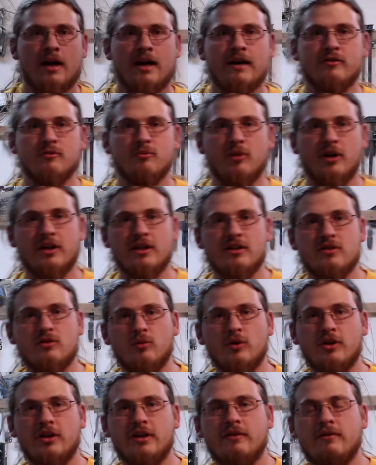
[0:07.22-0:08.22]
Hi everybody, it's
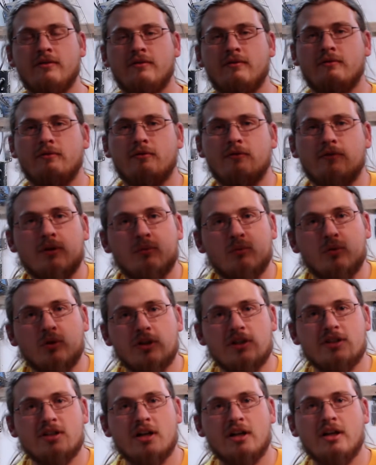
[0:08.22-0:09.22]
Willie from
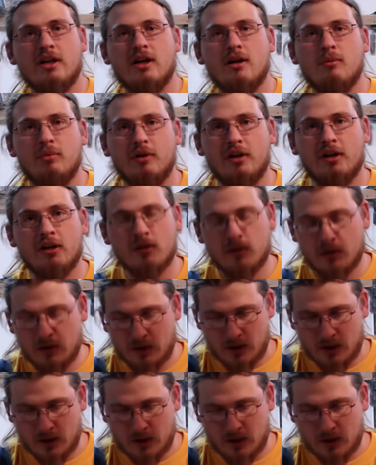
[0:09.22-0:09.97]
Willie's Honey Company.